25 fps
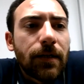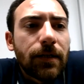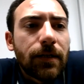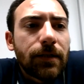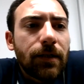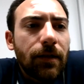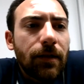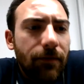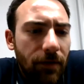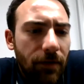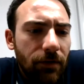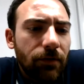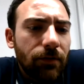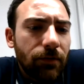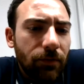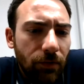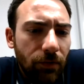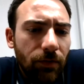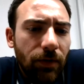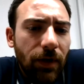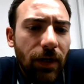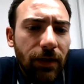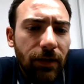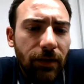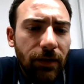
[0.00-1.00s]
Stefano,
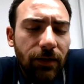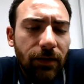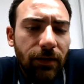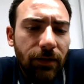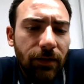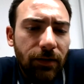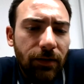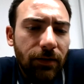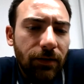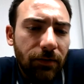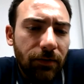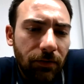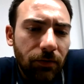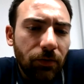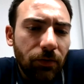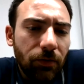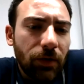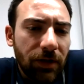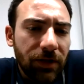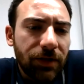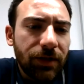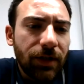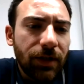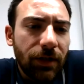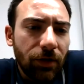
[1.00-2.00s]
you
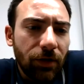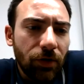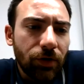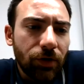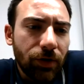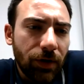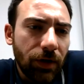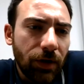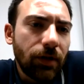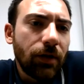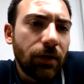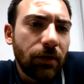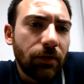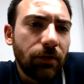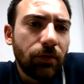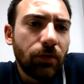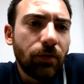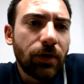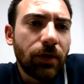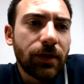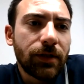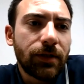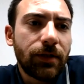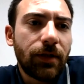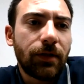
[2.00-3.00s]
can share your screen and
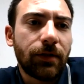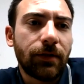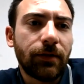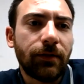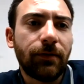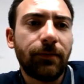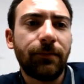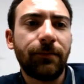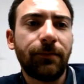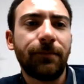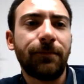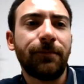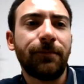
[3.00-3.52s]
you can start.